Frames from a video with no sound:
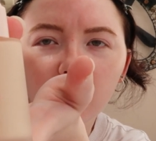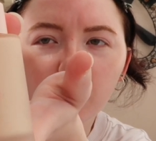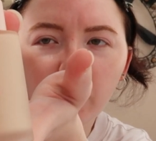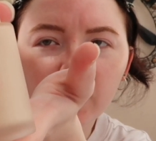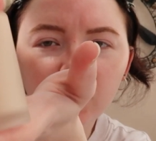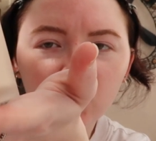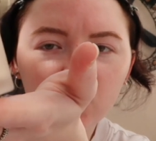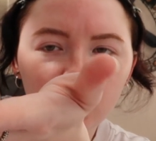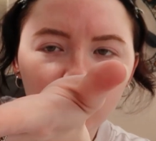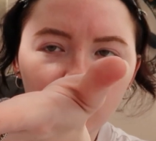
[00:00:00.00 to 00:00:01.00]

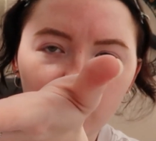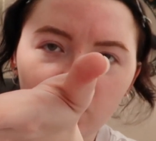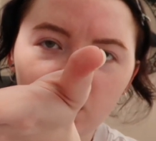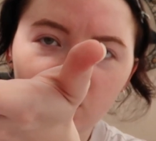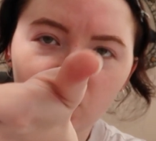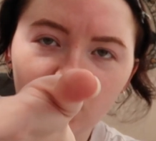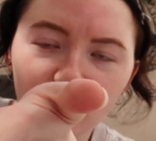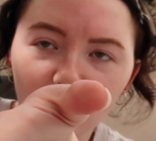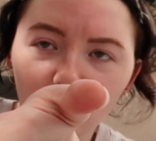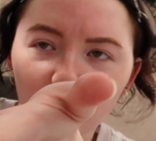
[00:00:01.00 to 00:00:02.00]
packaging
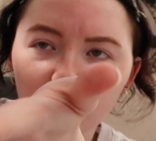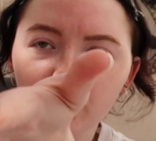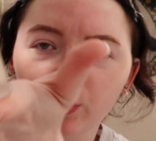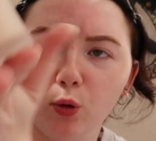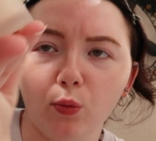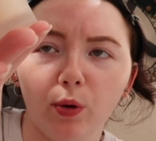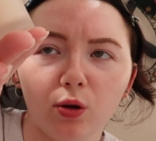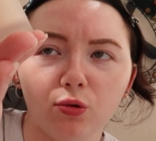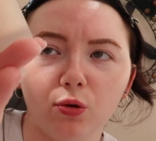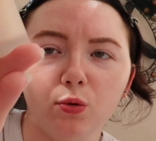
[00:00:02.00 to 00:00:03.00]
is quite a small
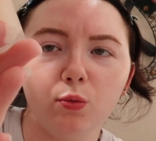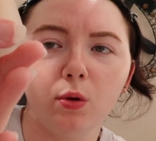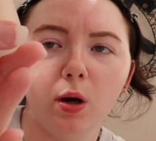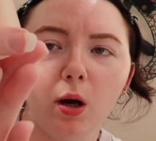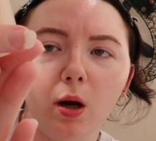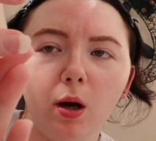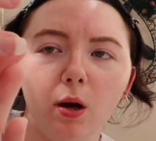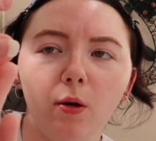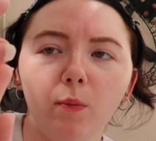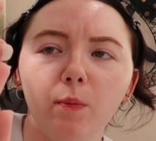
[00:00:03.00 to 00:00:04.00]
bottle.
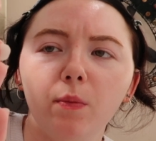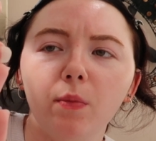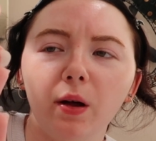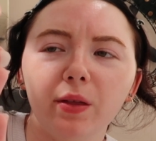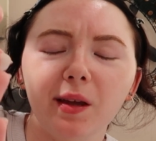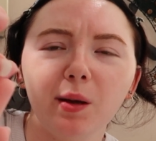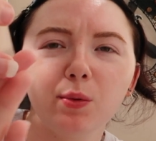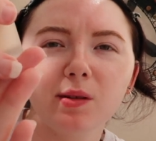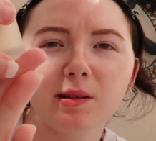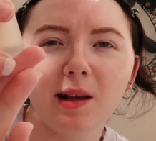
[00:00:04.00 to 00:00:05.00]
I think it
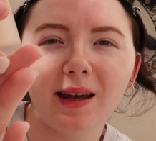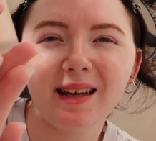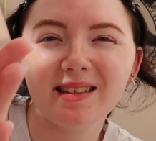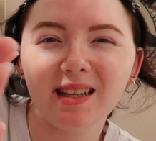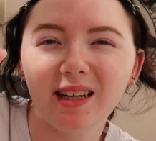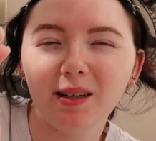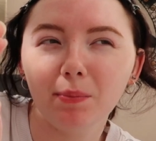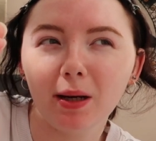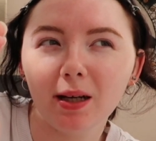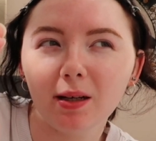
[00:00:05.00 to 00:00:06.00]
was
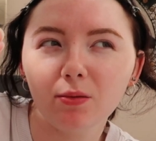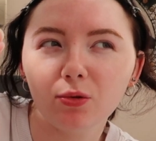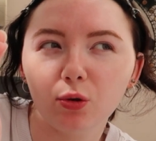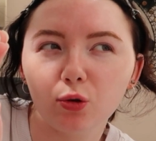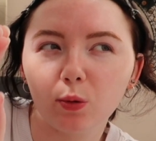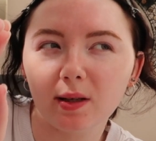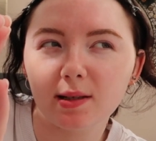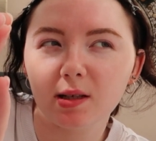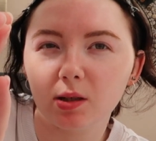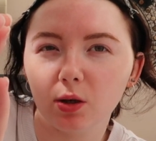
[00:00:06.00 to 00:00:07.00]
£18 or
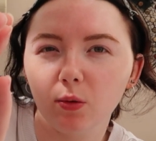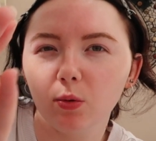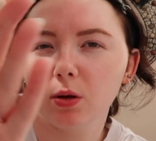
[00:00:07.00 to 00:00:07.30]
22,